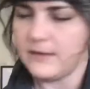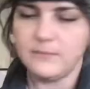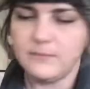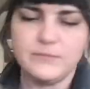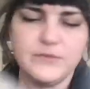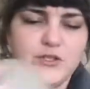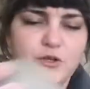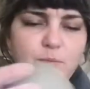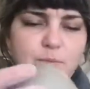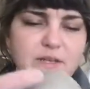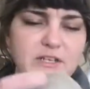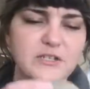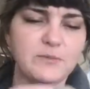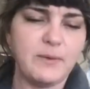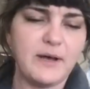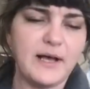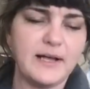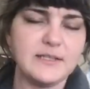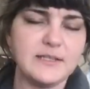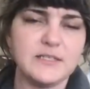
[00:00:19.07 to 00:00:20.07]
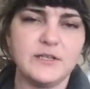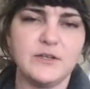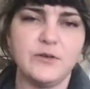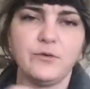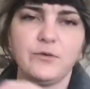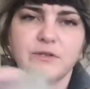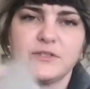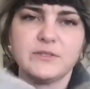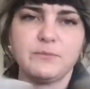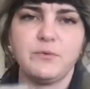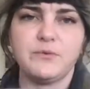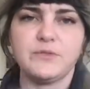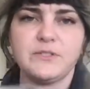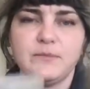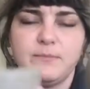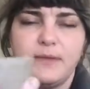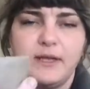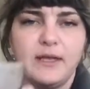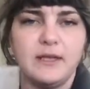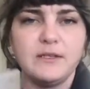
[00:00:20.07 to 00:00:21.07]
two pinch pots. So you were supposed
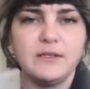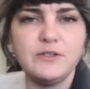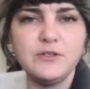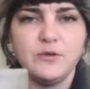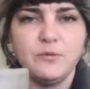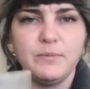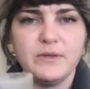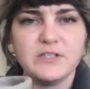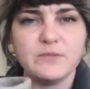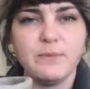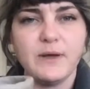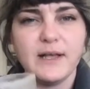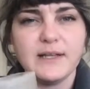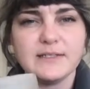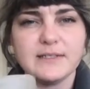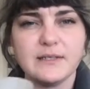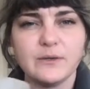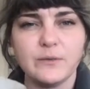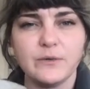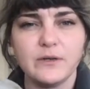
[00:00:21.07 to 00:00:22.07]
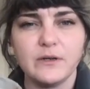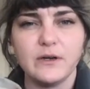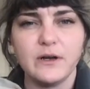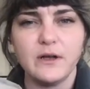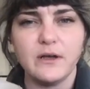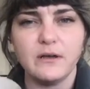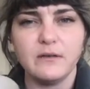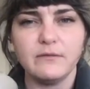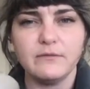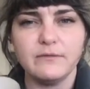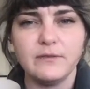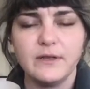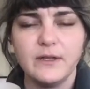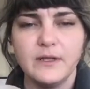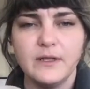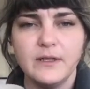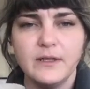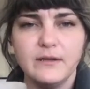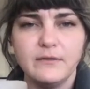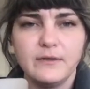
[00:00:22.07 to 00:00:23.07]
to make two pinch pots that were of
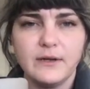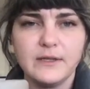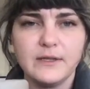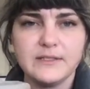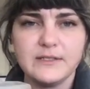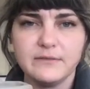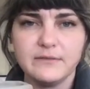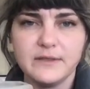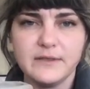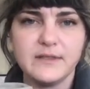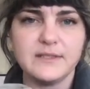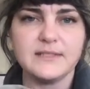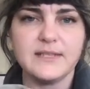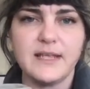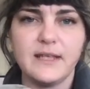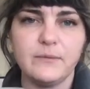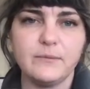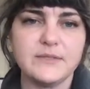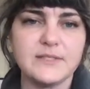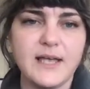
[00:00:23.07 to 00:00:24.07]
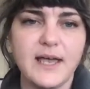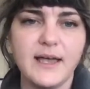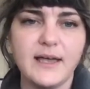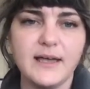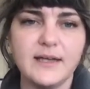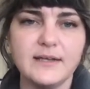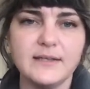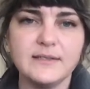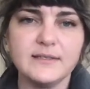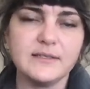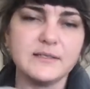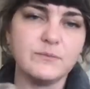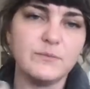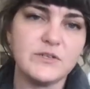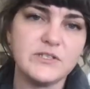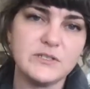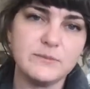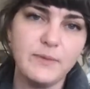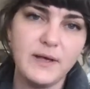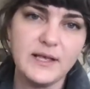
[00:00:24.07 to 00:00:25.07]
relatively the same size as
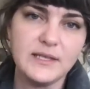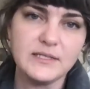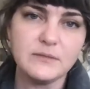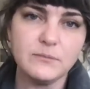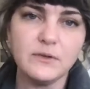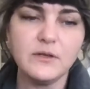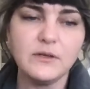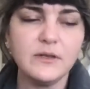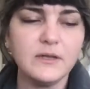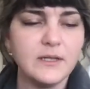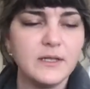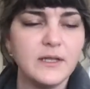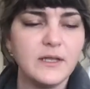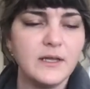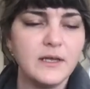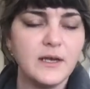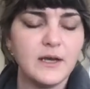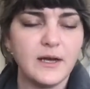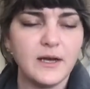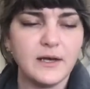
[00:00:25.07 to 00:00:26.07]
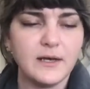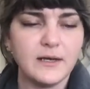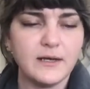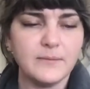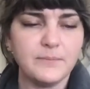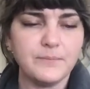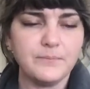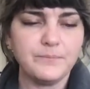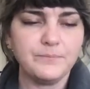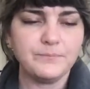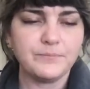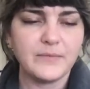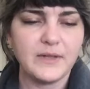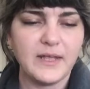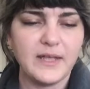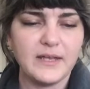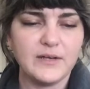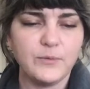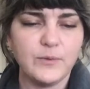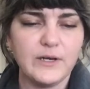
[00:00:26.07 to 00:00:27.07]
much as possible, and
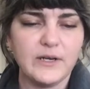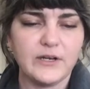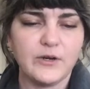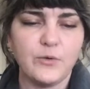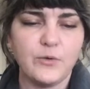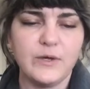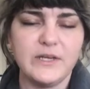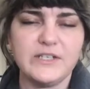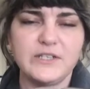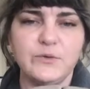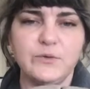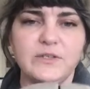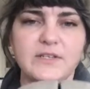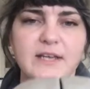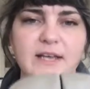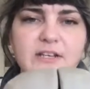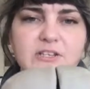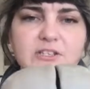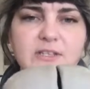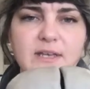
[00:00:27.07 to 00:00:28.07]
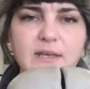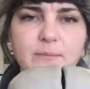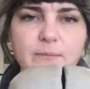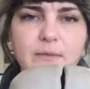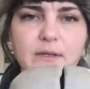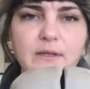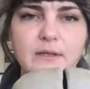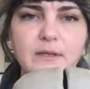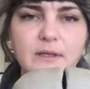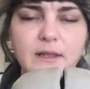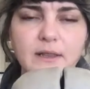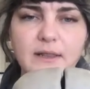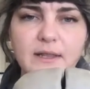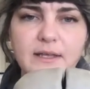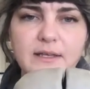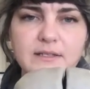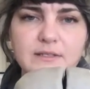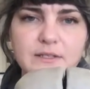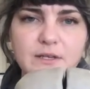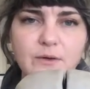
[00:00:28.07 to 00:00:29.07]
we are going to attach them
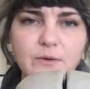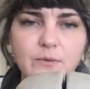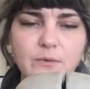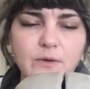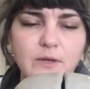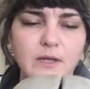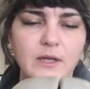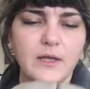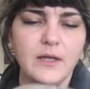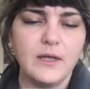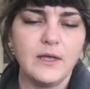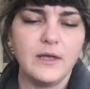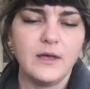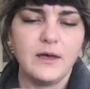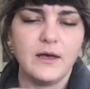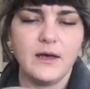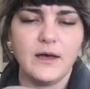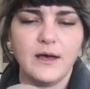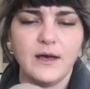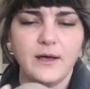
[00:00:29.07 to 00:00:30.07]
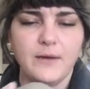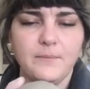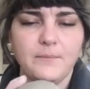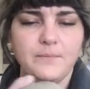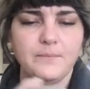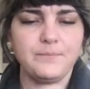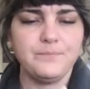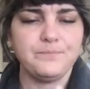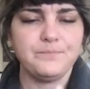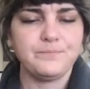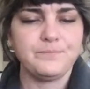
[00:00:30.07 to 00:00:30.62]
like so. Um,